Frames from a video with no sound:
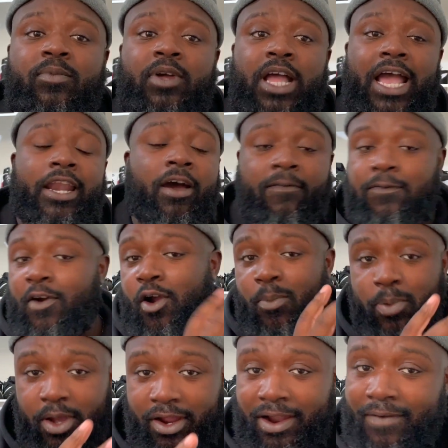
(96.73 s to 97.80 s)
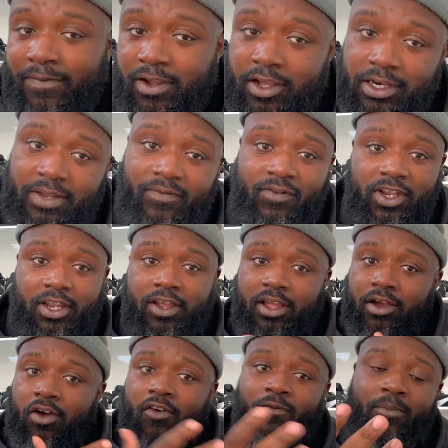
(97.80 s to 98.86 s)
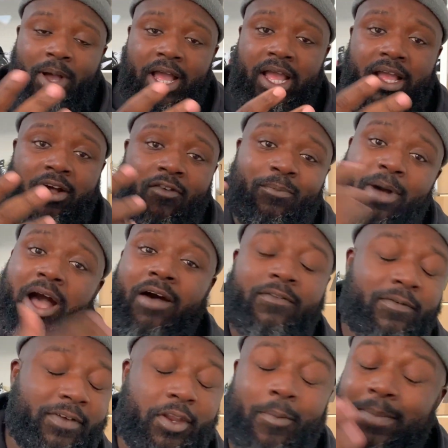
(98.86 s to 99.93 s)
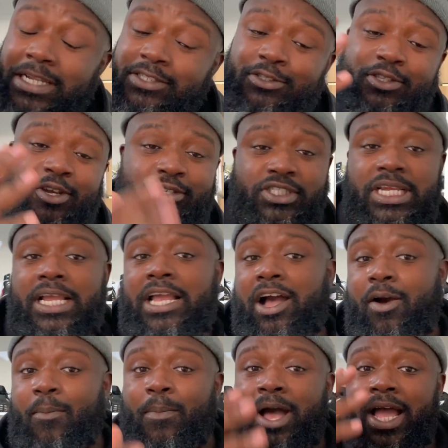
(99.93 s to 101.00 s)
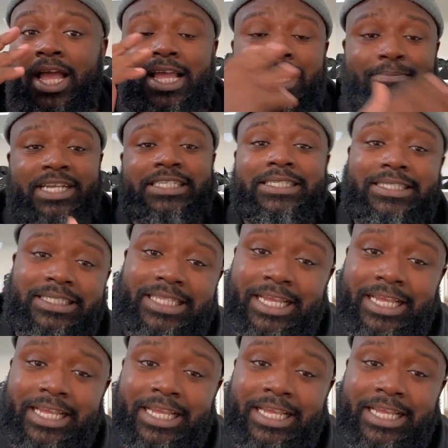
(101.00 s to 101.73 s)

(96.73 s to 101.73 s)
and I'll throw up a graphic of the of my other video. Make sure to go check out my Yeezy Day